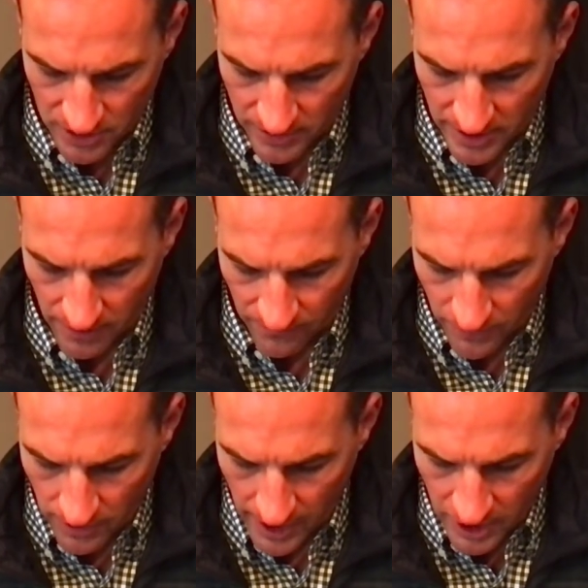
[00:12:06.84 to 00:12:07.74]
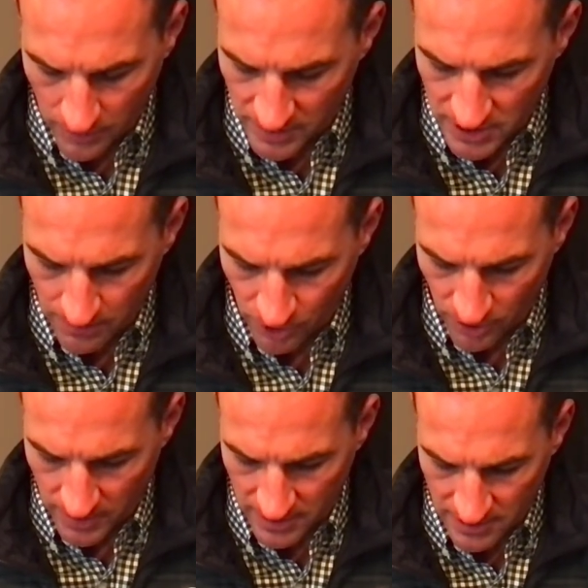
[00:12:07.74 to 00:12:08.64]
we get our full occupancy
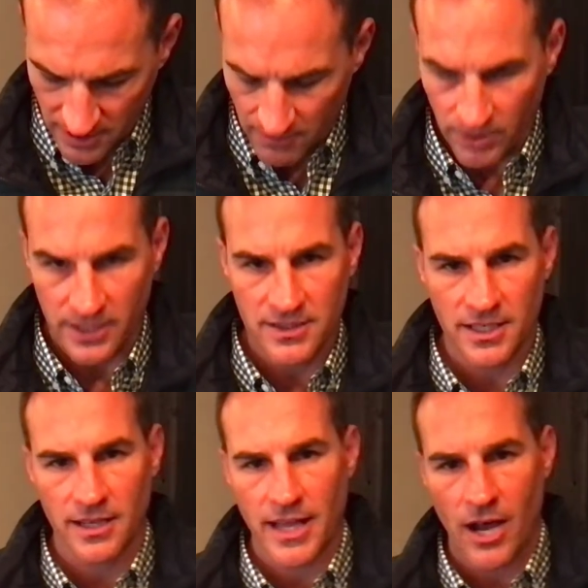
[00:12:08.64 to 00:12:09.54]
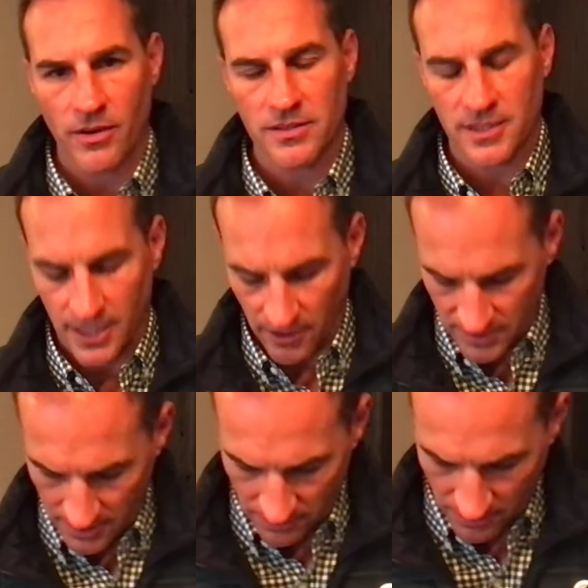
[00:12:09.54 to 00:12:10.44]
permit, but it did allow us to get our dealer